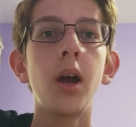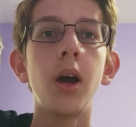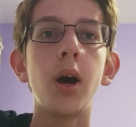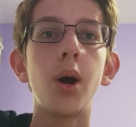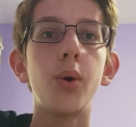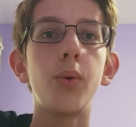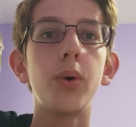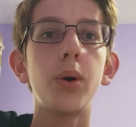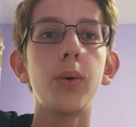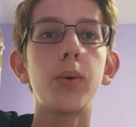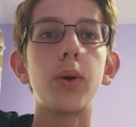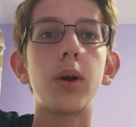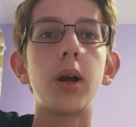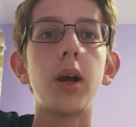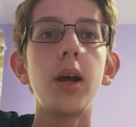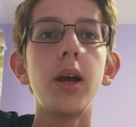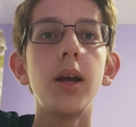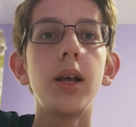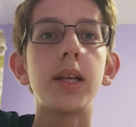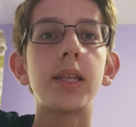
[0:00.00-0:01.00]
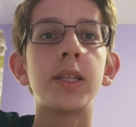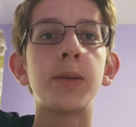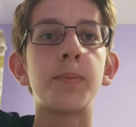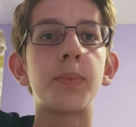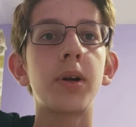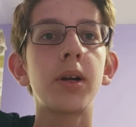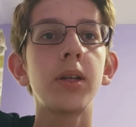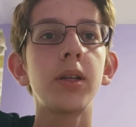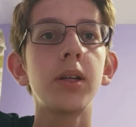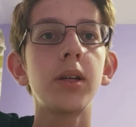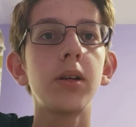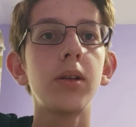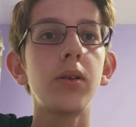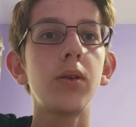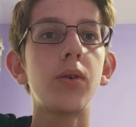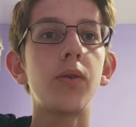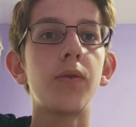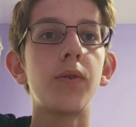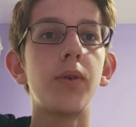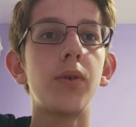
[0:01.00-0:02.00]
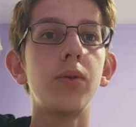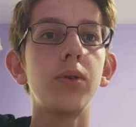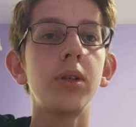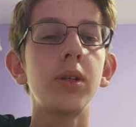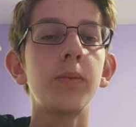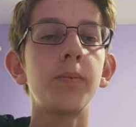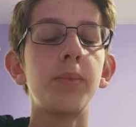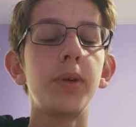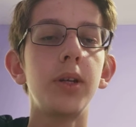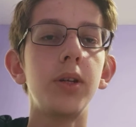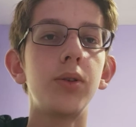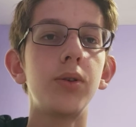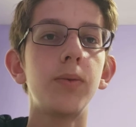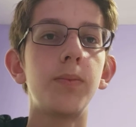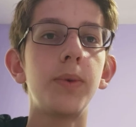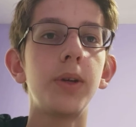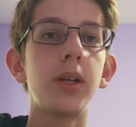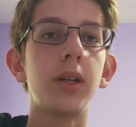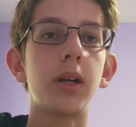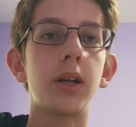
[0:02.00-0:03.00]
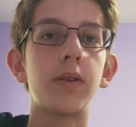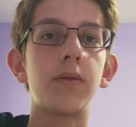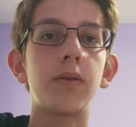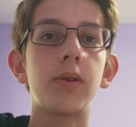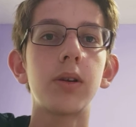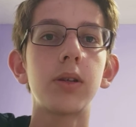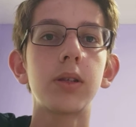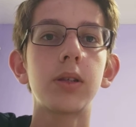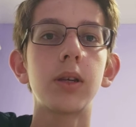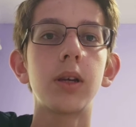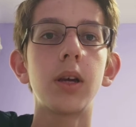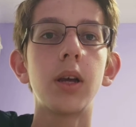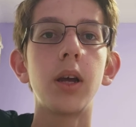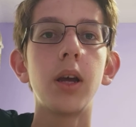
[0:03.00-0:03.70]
However, the practical of using P2P networks,